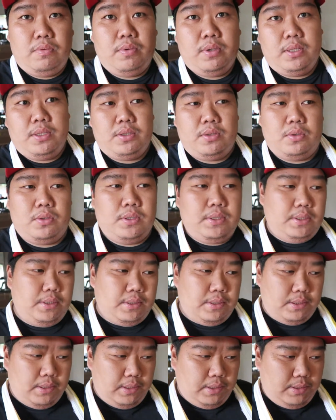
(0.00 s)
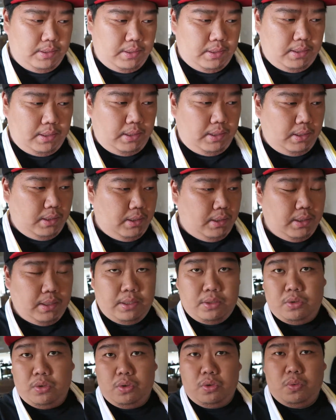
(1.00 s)
really sore since yesterday.
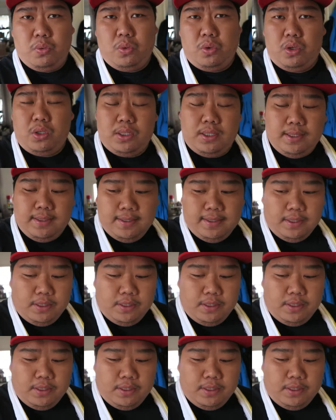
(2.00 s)
I don't know why.